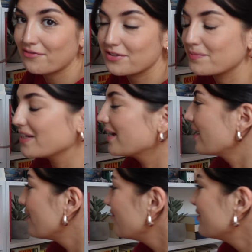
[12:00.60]
to be
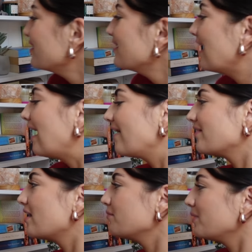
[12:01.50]
now. And
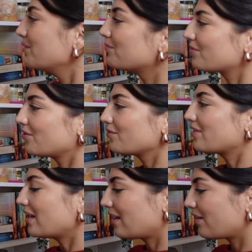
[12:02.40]
then we also
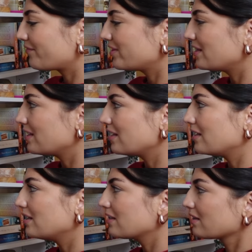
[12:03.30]
then have
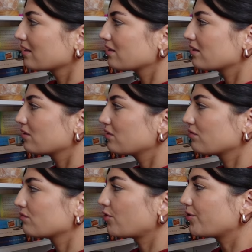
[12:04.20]
the
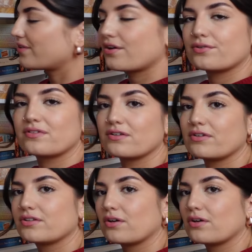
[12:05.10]
Rose Hill series.